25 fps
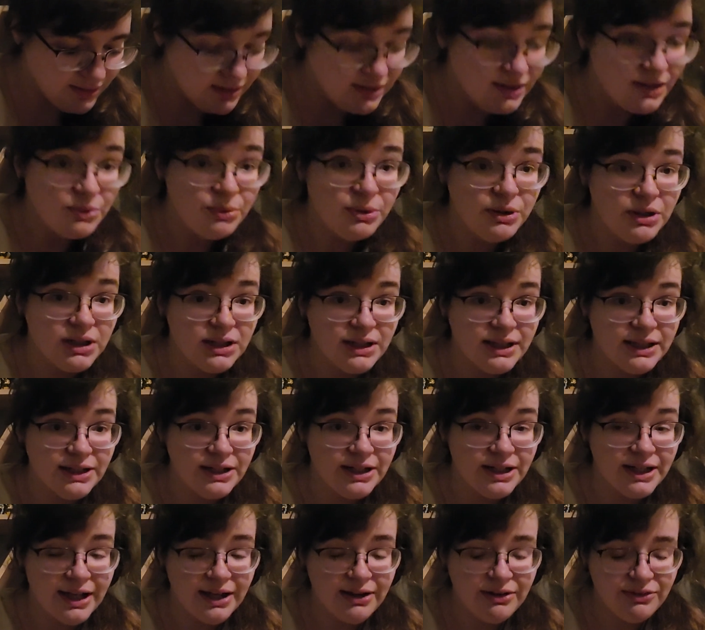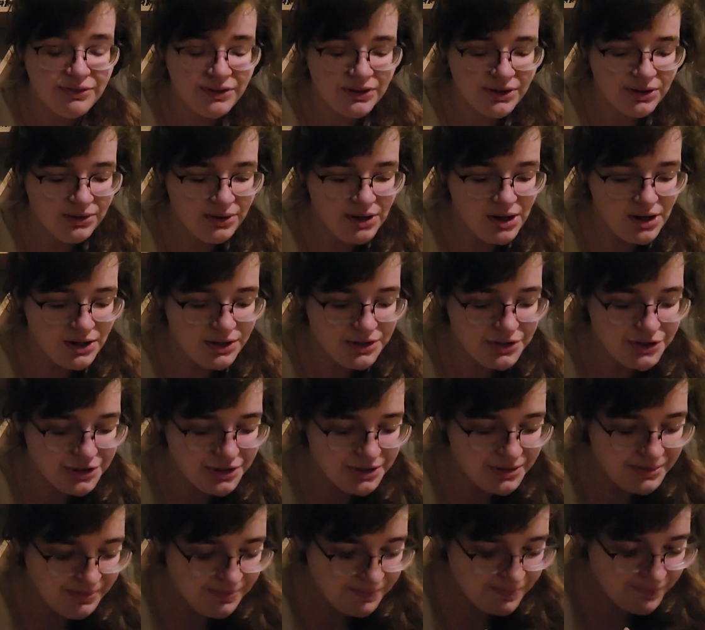that we're clearing out of our garage,
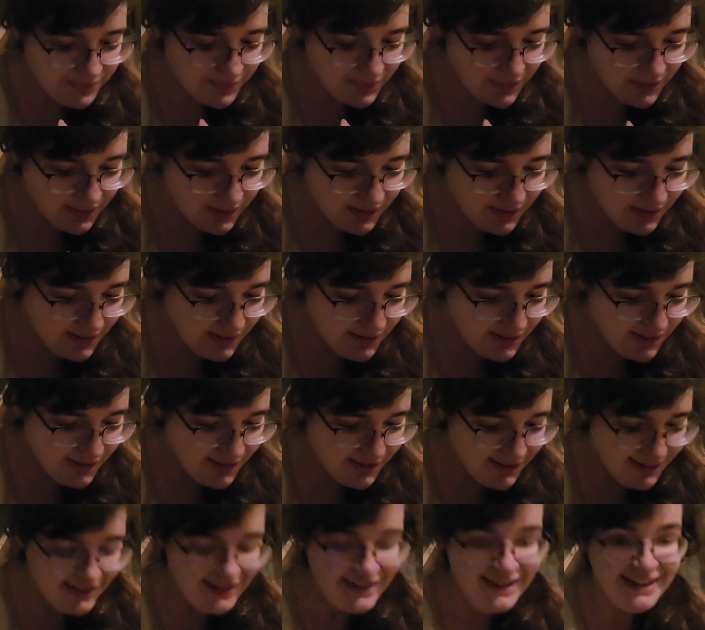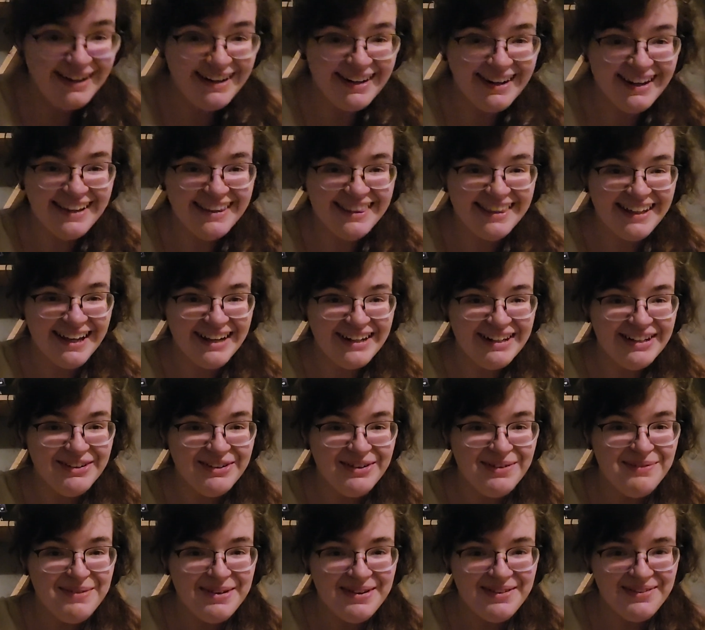and I thought it
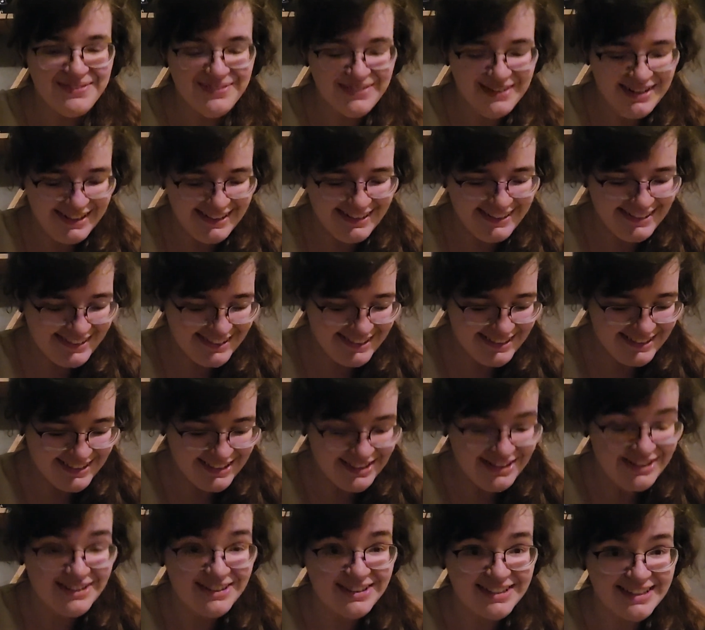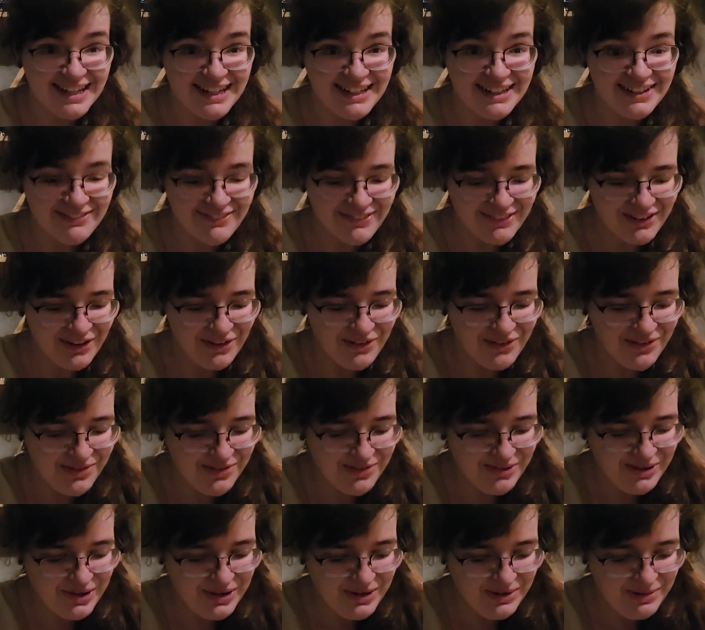would be fun to just kind of go
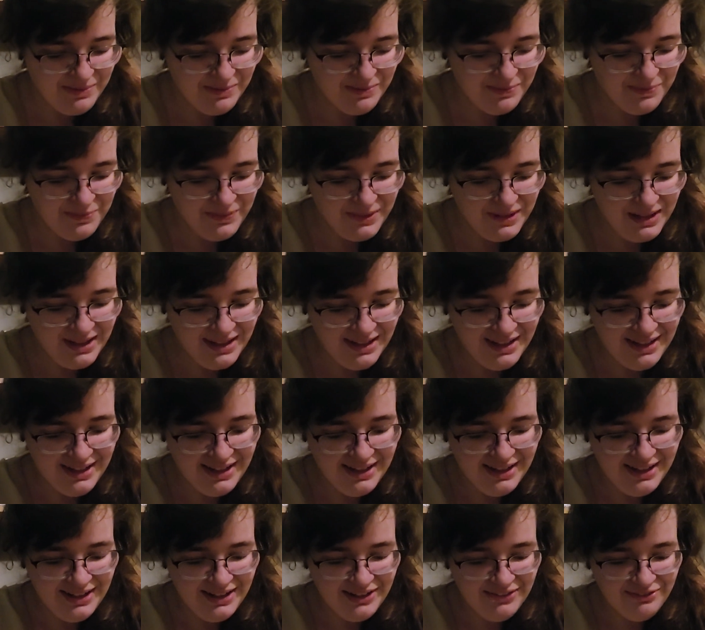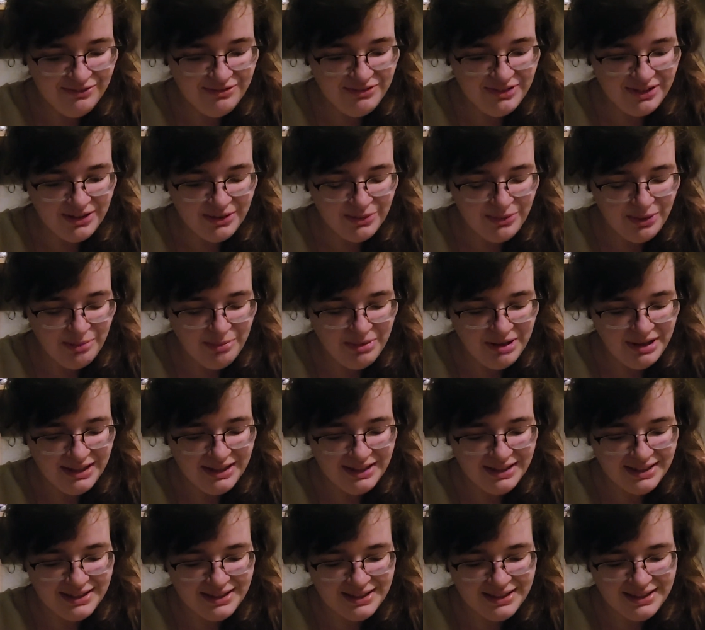through it. Very
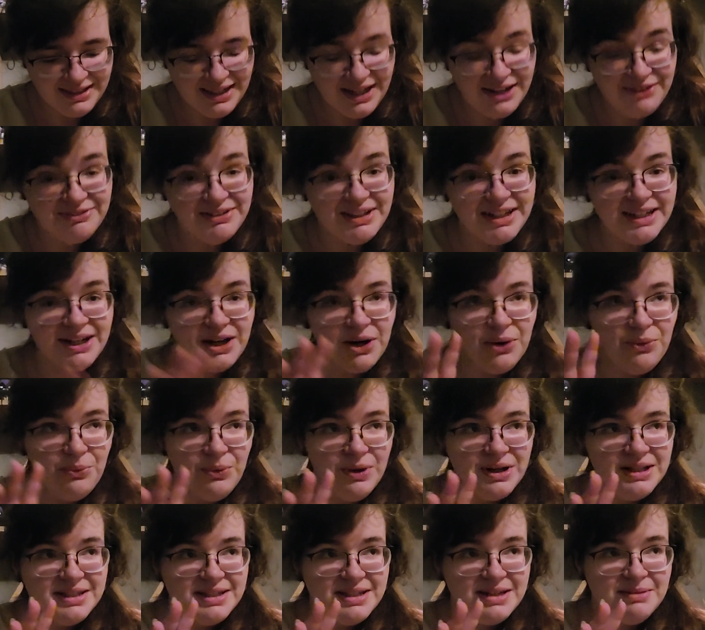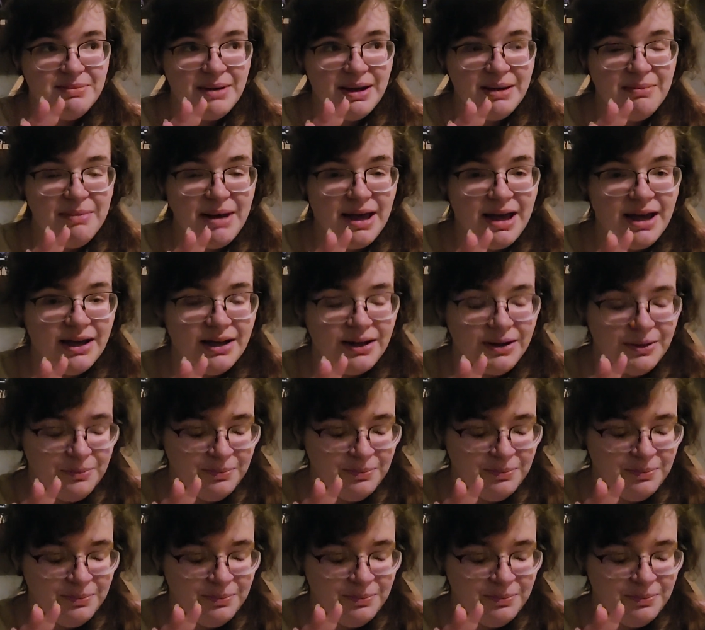reminiscent of like a what's in my bag